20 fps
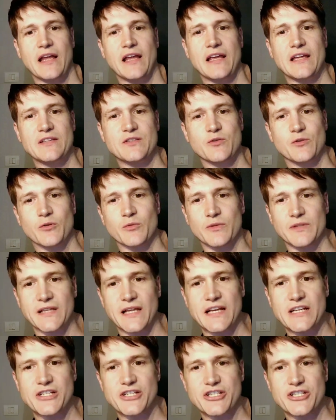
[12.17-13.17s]
into a
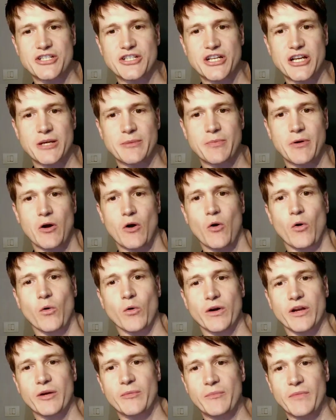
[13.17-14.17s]
relationship
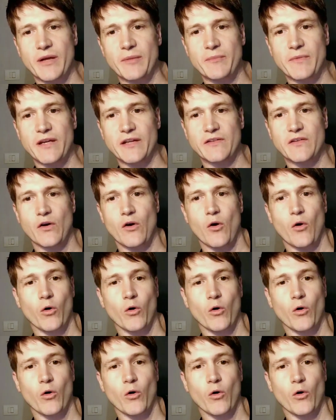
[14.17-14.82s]
or commitment